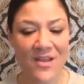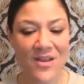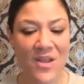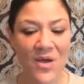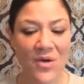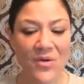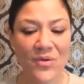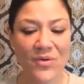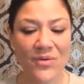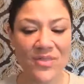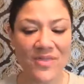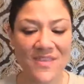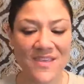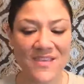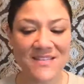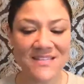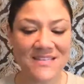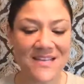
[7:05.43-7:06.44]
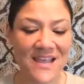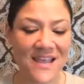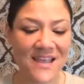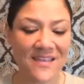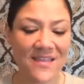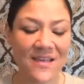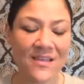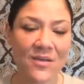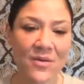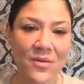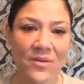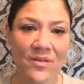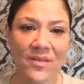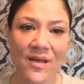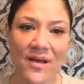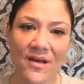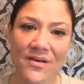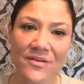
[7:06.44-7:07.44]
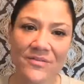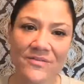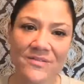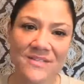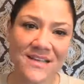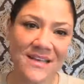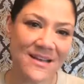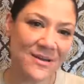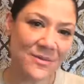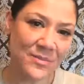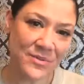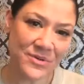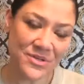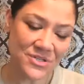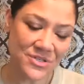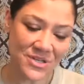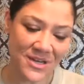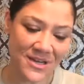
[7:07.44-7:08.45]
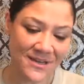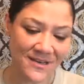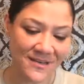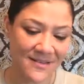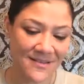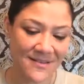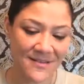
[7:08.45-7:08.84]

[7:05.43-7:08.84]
Know this day that you are loved and appreciated.